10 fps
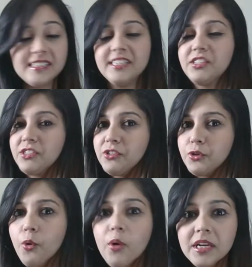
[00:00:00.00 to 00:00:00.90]
It's
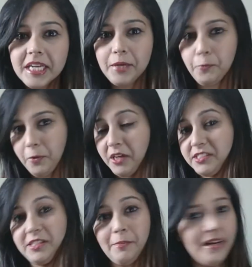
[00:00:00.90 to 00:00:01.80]
totally
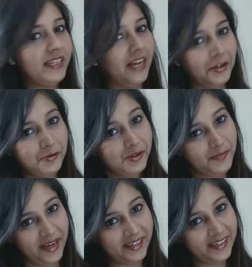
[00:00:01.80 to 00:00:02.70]
worth the money that you
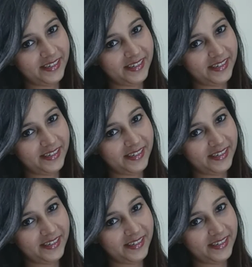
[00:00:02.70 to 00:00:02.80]
spent.